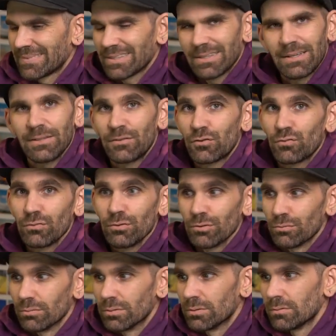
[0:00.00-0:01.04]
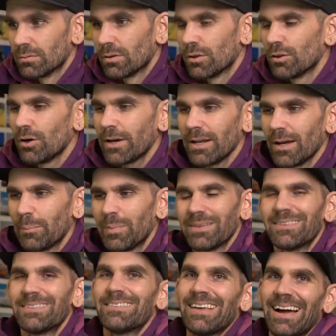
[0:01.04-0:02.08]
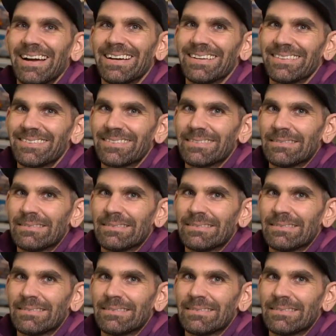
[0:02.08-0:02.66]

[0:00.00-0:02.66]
It's true. Look it up, it's science.